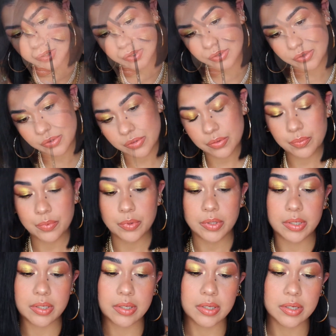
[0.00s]
So
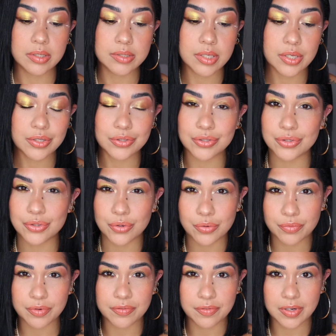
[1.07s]
pretty. It is so
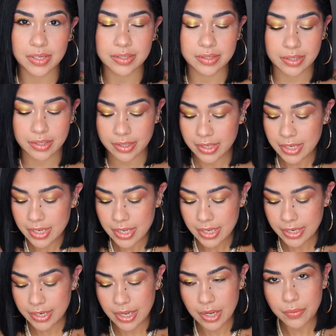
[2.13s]
reflecting.
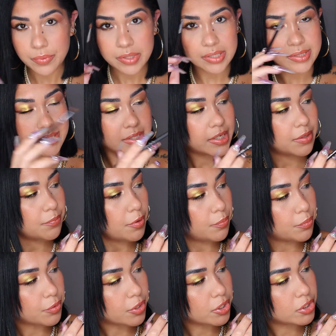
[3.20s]
Now with the same
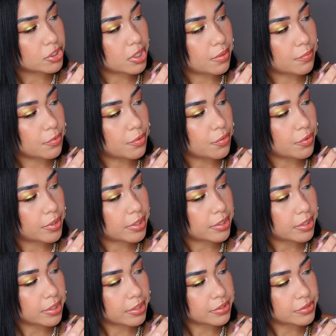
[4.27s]
brush, I'm
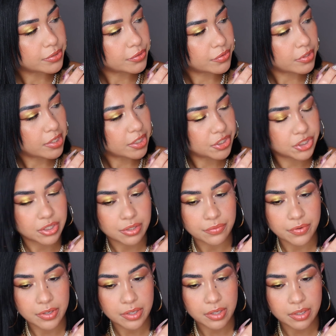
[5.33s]
going into this shade
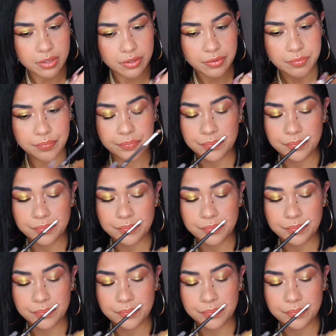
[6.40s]
right here,